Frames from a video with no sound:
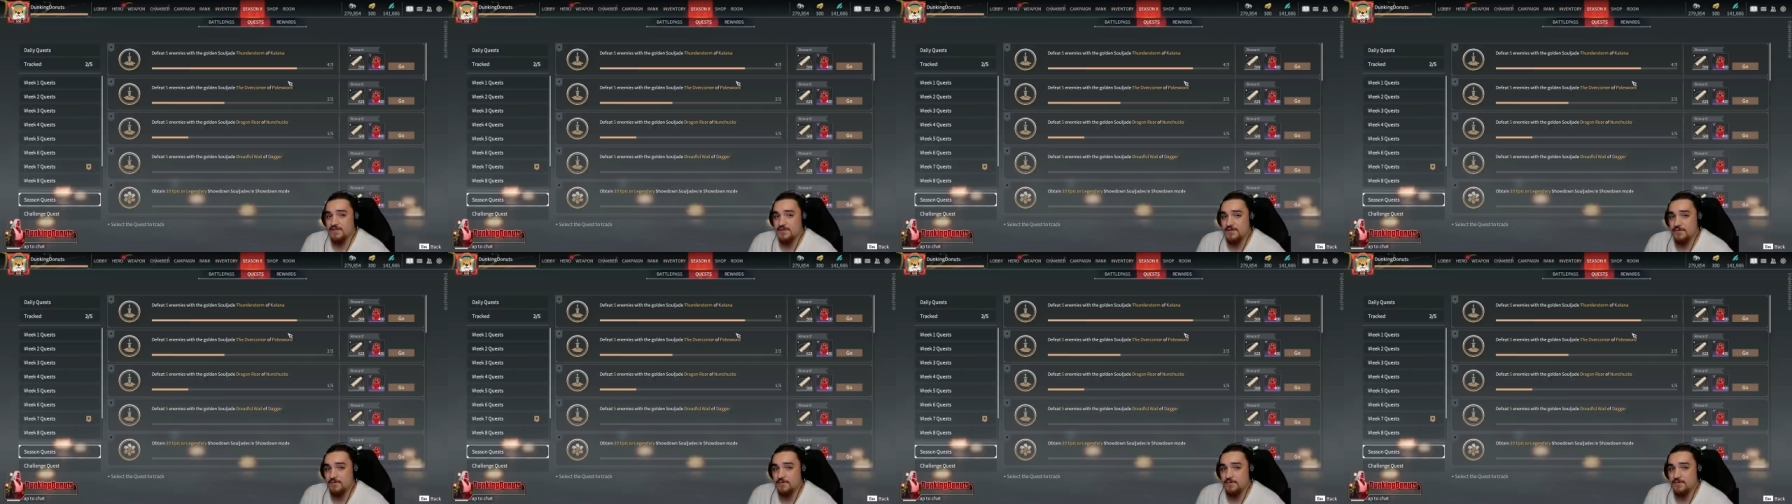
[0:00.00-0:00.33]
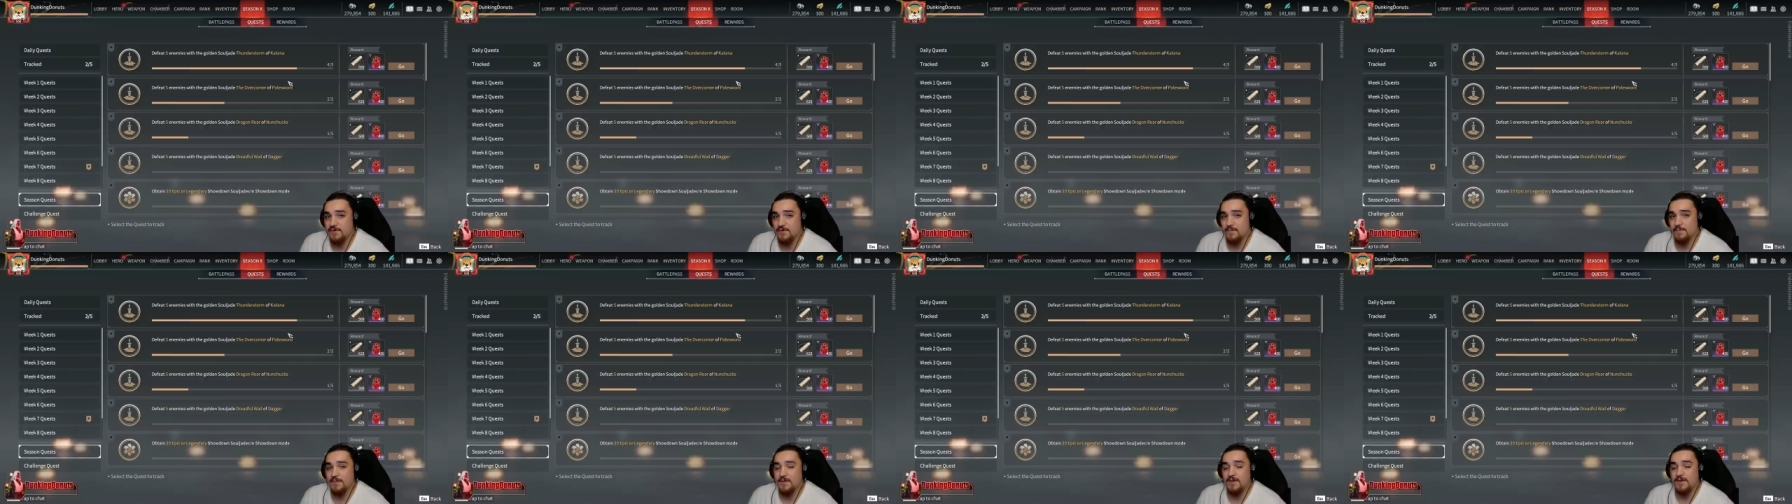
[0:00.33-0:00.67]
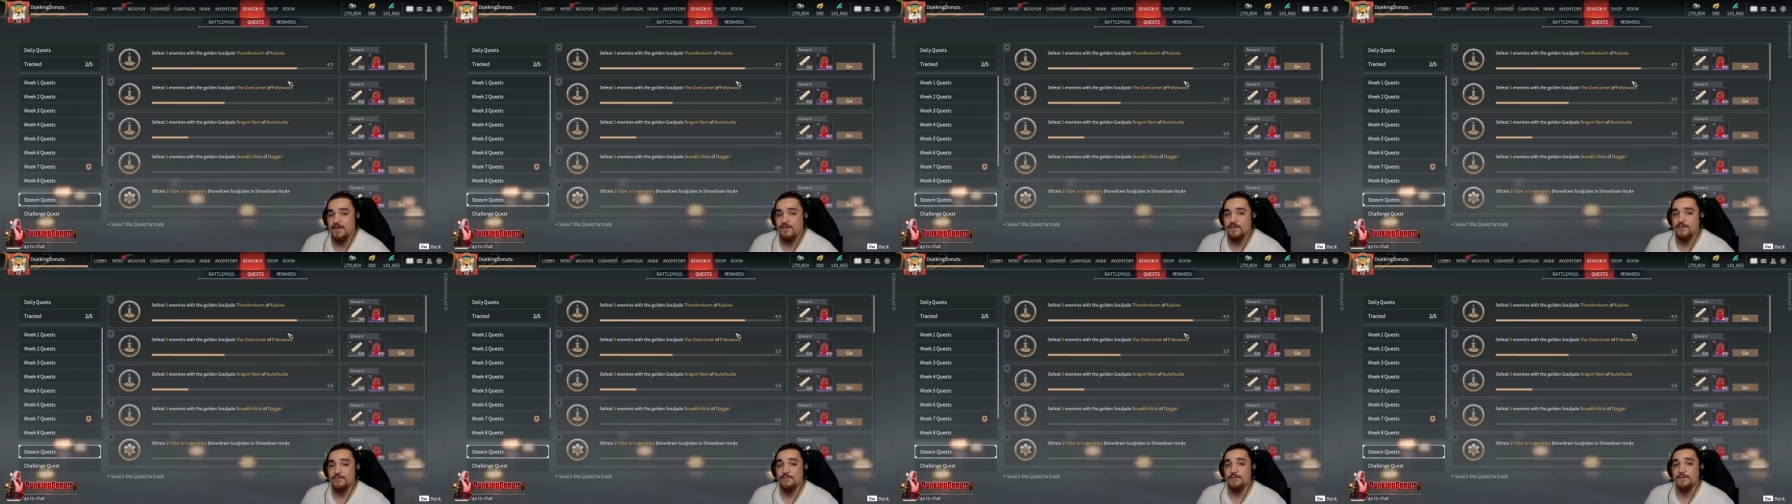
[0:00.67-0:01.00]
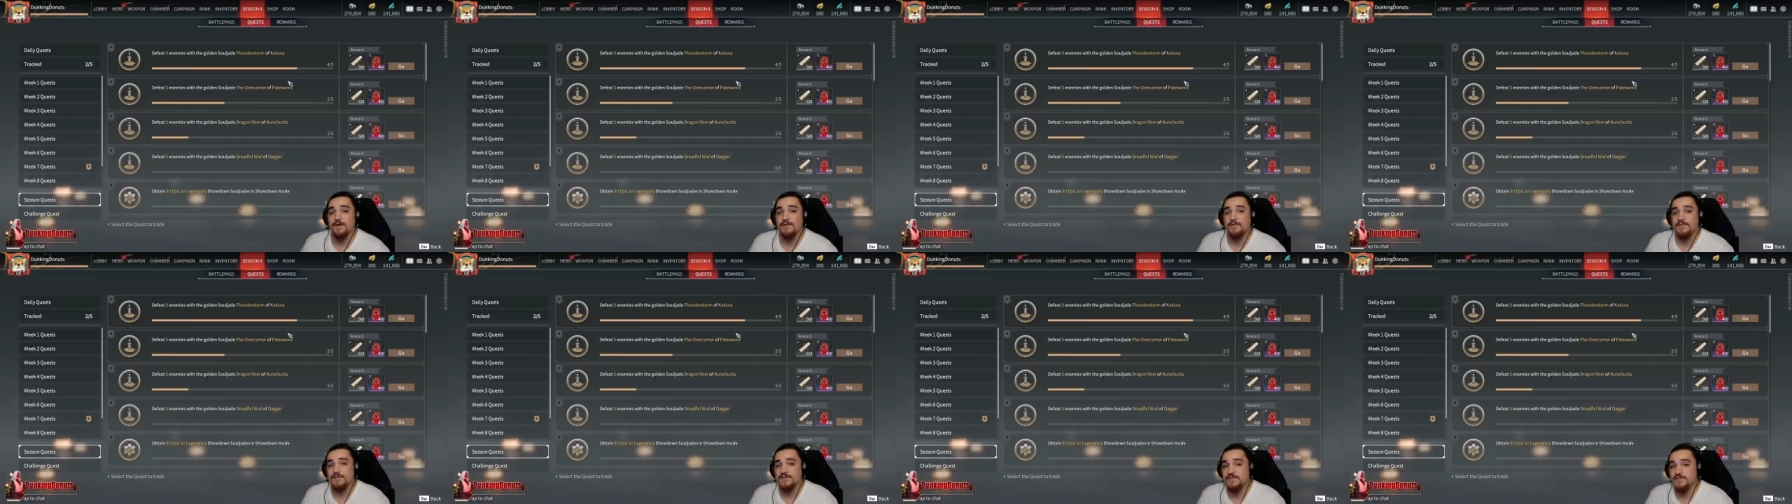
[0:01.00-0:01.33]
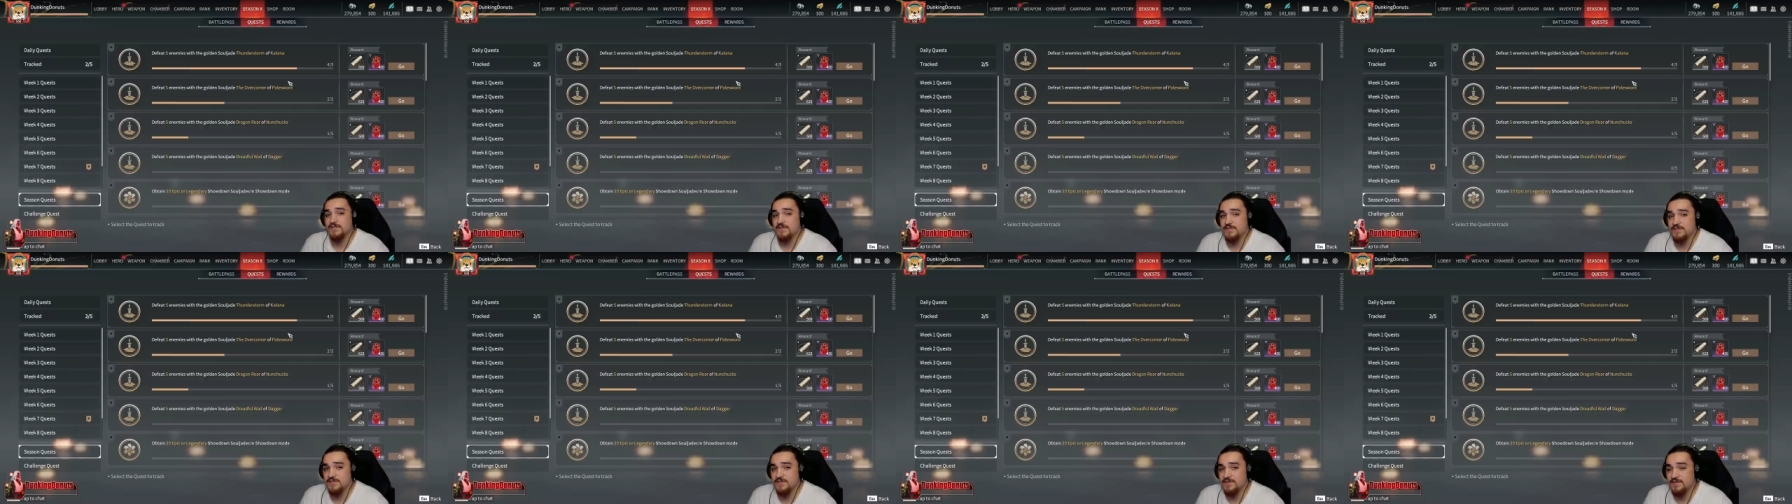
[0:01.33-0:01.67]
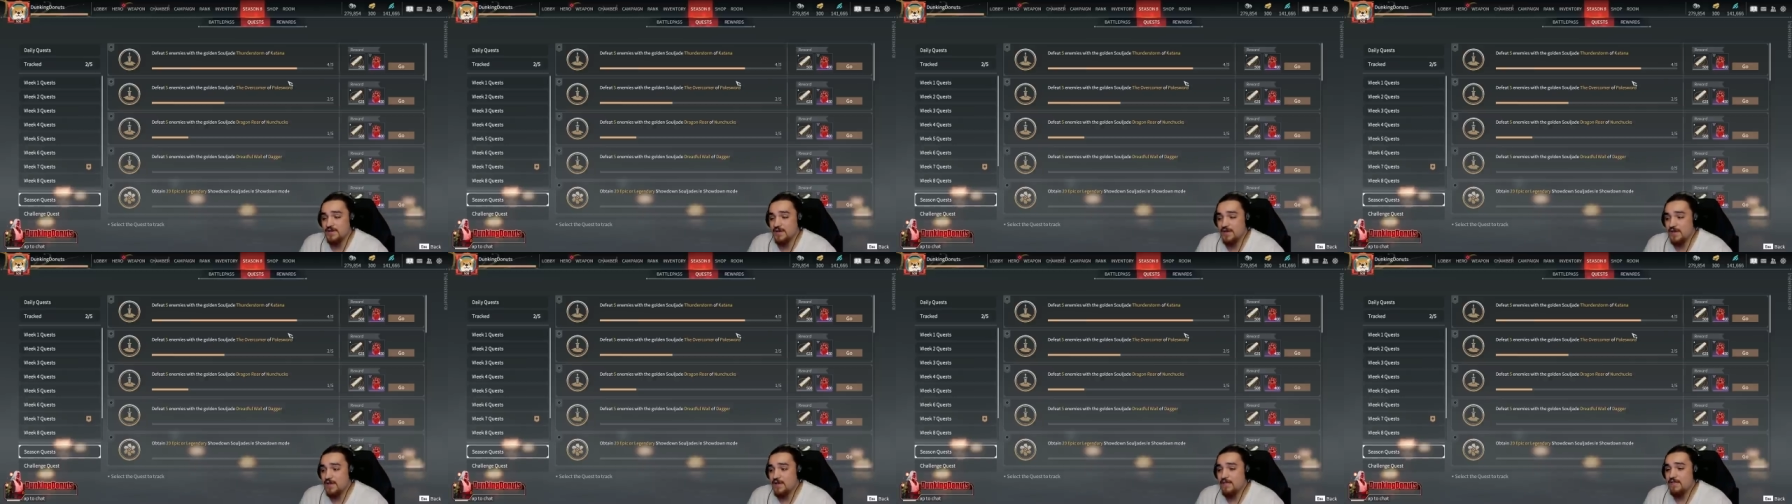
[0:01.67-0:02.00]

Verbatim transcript: that you would complete throughout the season,